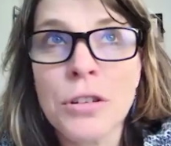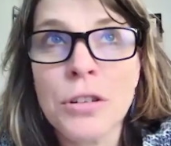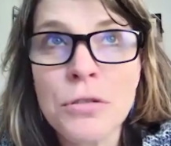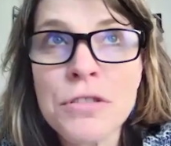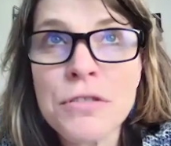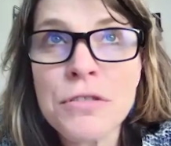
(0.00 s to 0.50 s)

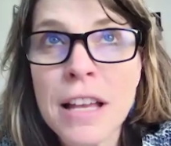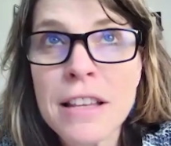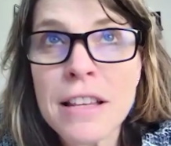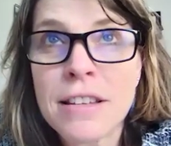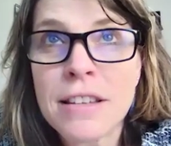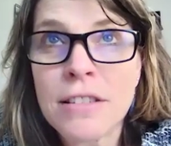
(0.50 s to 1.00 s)
Use your
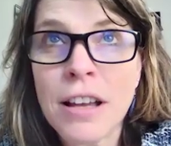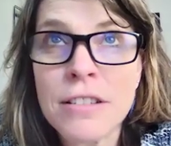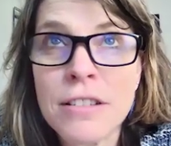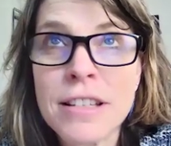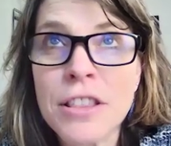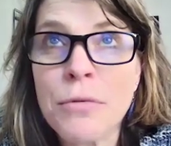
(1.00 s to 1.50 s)
senses. Look
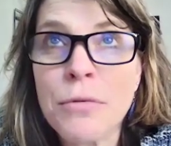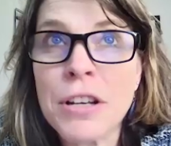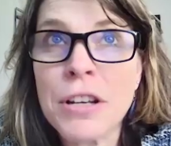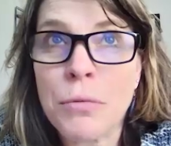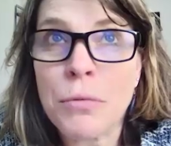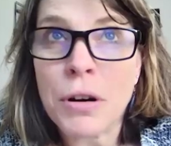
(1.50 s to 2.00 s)
outside the
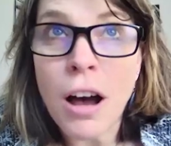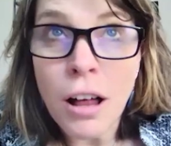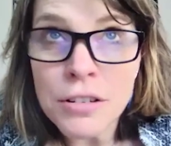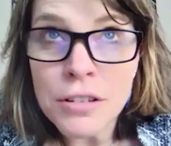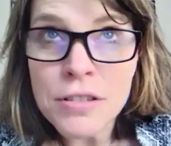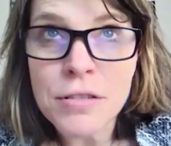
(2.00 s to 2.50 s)
window. What
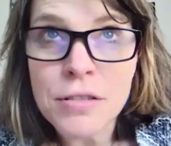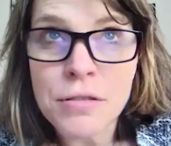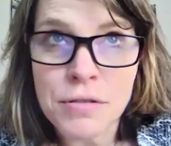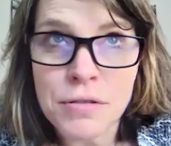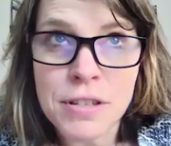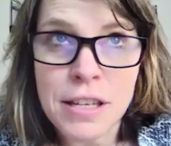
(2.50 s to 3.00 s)
colors do
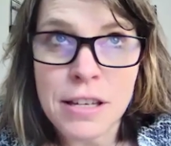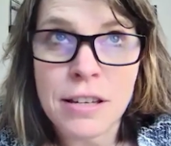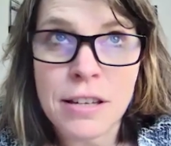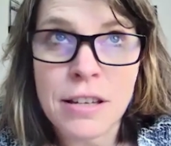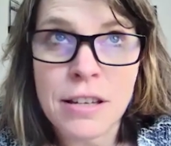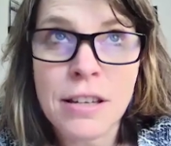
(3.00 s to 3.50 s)
you
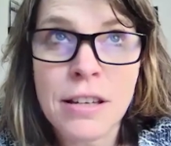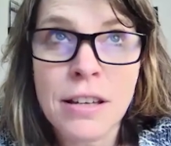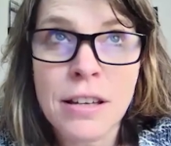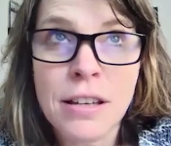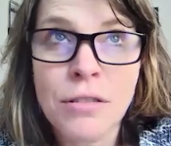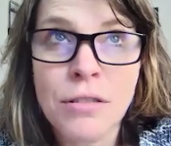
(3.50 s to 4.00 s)
see?
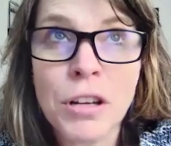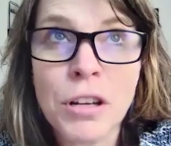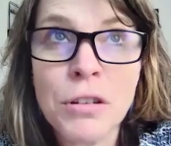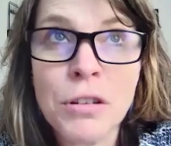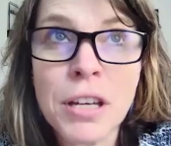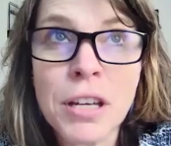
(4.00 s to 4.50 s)
What
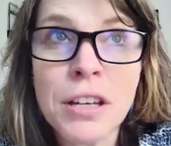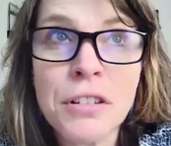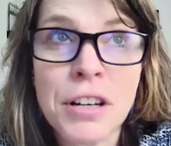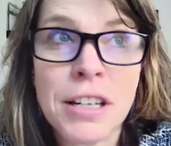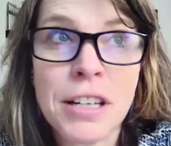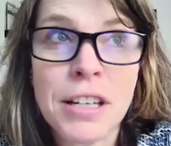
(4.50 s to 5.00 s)
are you
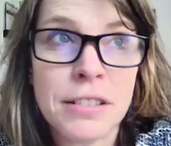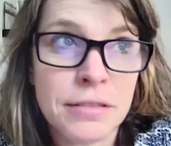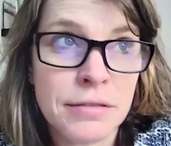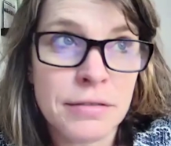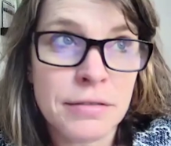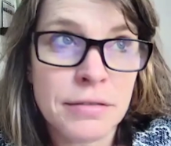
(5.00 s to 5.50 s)
hearing?